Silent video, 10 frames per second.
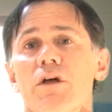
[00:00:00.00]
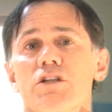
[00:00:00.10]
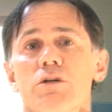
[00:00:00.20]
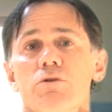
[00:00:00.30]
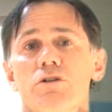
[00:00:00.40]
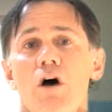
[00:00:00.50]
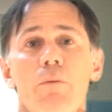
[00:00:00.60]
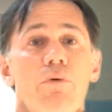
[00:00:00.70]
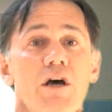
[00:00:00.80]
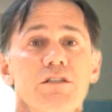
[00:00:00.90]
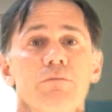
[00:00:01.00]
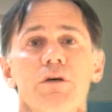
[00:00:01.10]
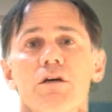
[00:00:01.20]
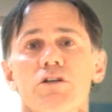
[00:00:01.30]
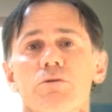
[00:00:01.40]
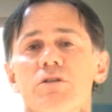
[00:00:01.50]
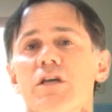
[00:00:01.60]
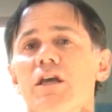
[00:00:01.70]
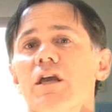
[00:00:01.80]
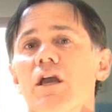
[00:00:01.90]
that she was not present because she was
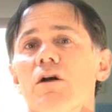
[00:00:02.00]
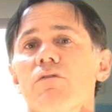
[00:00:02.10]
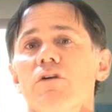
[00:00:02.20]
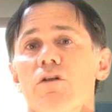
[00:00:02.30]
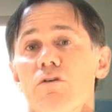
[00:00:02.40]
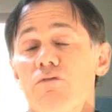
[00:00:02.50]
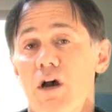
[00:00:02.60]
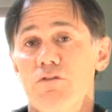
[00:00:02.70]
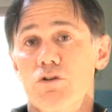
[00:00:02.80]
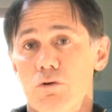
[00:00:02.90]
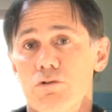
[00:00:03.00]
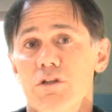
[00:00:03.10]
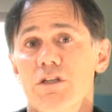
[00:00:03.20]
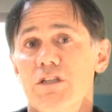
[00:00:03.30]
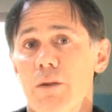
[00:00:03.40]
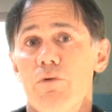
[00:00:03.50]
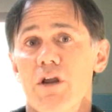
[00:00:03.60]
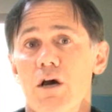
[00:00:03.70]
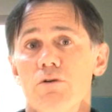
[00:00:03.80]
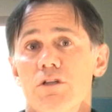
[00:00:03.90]
taking care of the other 5 children in temporary
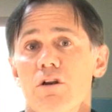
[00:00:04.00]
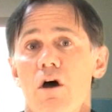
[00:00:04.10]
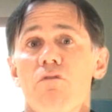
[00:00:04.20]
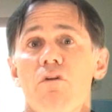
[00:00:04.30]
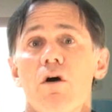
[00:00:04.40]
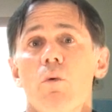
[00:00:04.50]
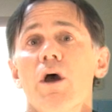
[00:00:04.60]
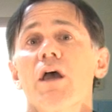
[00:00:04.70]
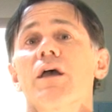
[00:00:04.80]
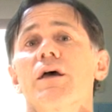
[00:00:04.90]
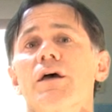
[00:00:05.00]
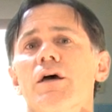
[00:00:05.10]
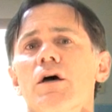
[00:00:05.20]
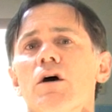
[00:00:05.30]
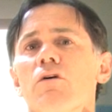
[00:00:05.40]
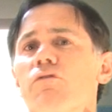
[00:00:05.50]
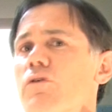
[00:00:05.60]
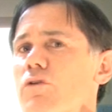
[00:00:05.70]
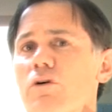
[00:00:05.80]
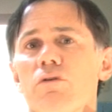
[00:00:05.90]
housing not far away.
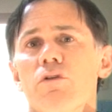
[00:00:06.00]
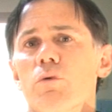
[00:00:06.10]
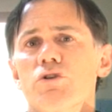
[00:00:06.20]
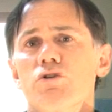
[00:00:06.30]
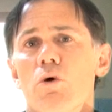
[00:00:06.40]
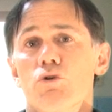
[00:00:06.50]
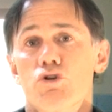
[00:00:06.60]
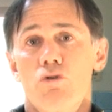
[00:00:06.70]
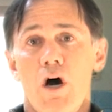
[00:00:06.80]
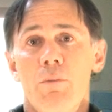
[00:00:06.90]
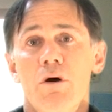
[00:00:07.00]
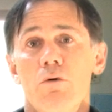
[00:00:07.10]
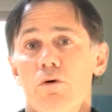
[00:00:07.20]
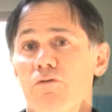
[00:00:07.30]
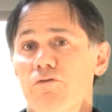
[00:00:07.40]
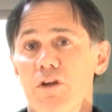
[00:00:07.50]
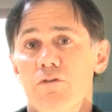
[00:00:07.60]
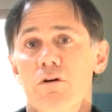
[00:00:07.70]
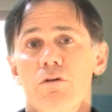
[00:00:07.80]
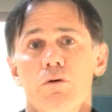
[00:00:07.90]
Further, there was no trauma or
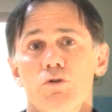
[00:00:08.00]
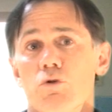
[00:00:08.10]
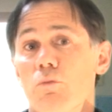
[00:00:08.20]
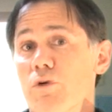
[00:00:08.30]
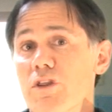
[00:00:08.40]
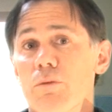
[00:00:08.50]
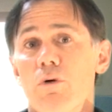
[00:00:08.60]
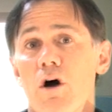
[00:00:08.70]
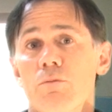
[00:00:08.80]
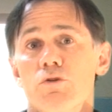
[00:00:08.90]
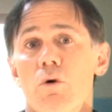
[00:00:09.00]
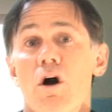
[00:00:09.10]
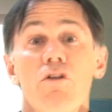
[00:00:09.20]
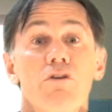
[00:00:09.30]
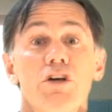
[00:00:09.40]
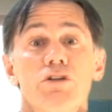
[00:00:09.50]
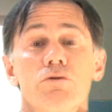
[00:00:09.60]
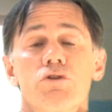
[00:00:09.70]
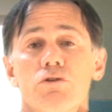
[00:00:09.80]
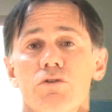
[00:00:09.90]
fever, there was no breathing problems or other
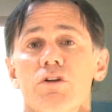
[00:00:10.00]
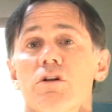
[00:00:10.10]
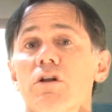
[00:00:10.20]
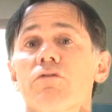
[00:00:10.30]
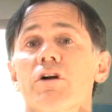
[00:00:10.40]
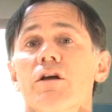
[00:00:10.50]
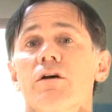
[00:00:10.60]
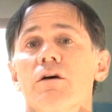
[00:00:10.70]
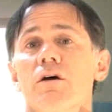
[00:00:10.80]
issues during the delivery.